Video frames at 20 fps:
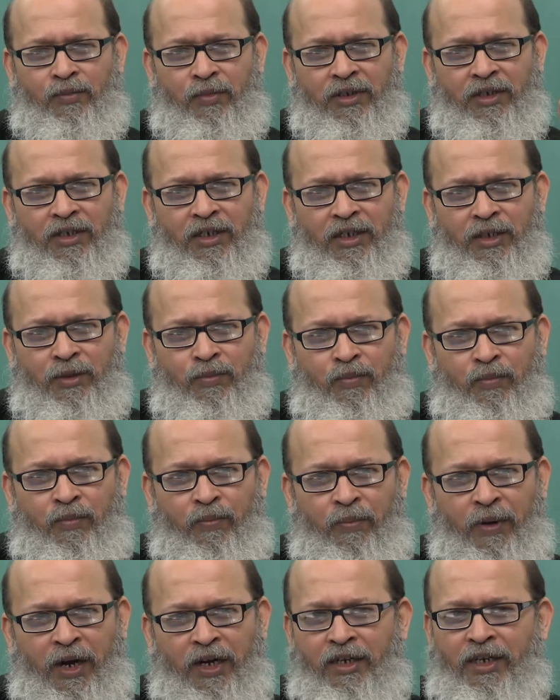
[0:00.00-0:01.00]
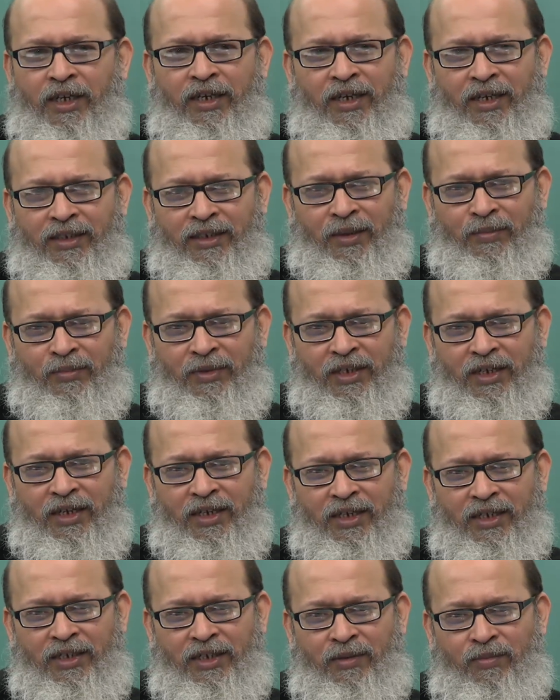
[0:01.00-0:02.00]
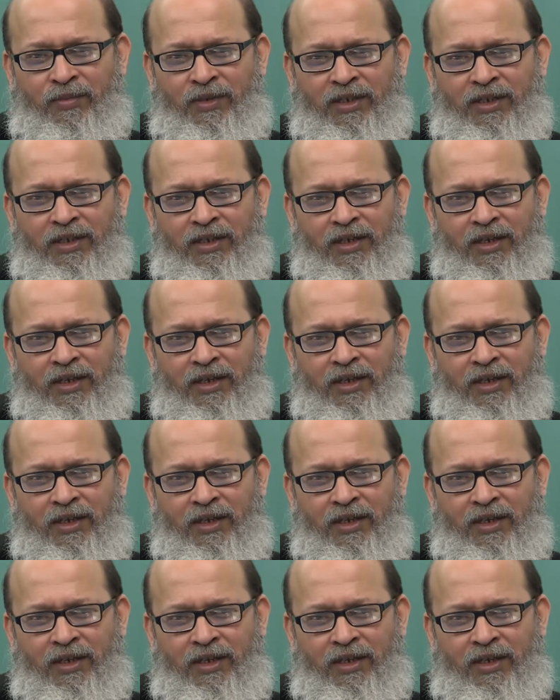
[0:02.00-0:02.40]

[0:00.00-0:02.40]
person is planting something against me.